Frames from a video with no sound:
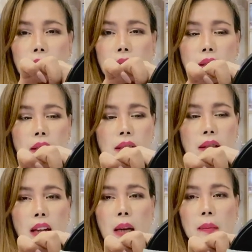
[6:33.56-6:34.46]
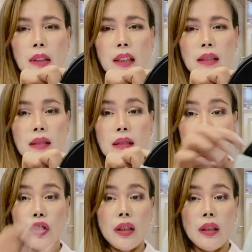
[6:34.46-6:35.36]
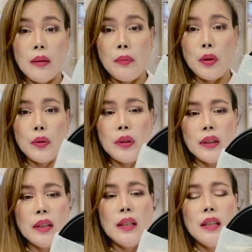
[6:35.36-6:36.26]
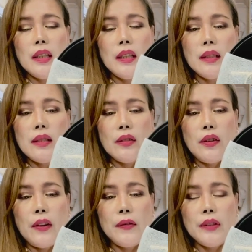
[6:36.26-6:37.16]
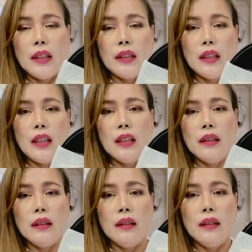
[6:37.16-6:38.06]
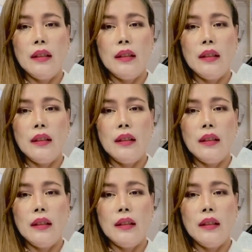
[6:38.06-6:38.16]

this is a timeless chic mule. It is crafted in,